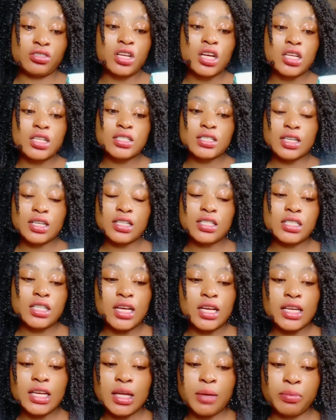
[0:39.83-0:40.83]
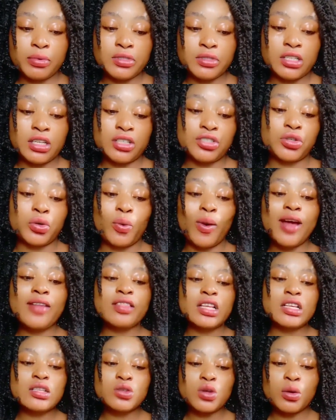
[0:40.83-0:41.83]
Skin DNA Protection
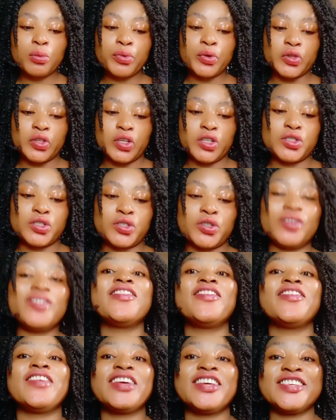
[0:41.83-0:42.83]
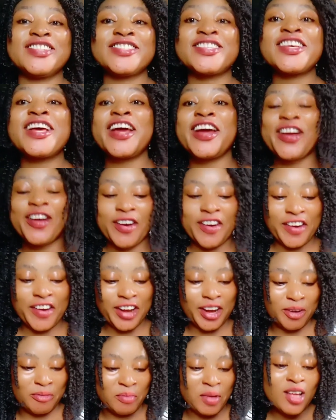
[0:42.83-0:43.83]
Whitening Sun Protection Face
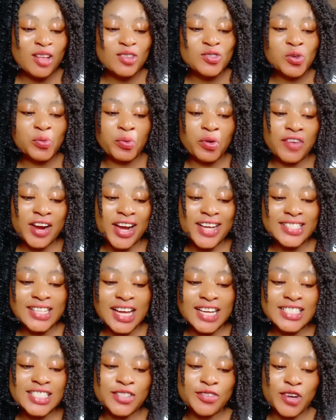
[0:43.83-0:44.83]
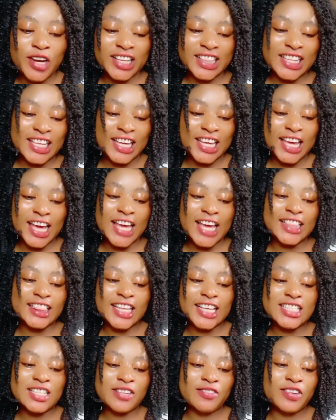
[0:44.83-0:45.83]
Cream. So, provides acid whitening care,
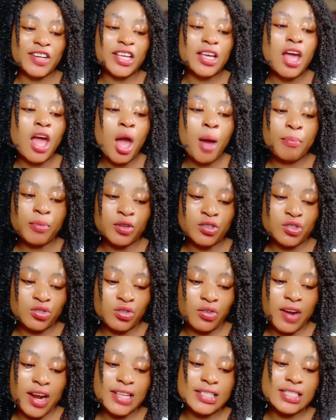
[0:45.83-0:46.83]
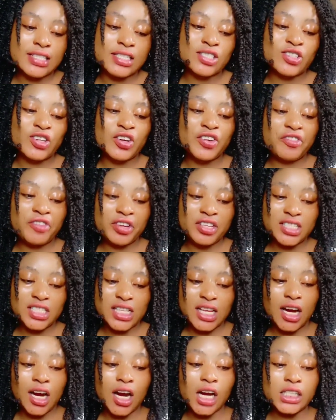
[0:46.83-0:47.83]
intensively moisturizes, non-greasy
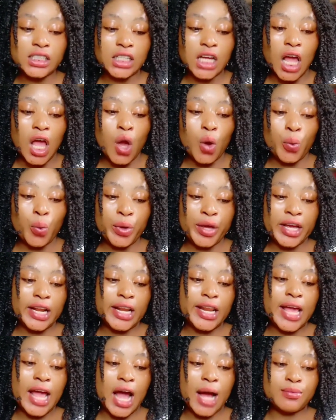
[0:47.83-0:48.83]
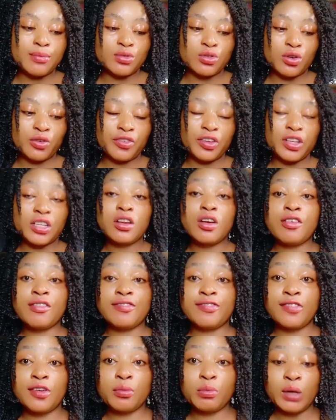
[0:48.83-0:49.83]
and quickly absorbing
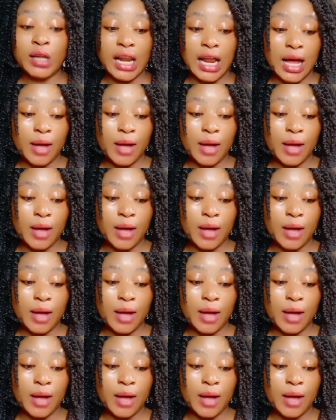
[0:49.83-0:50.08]
formula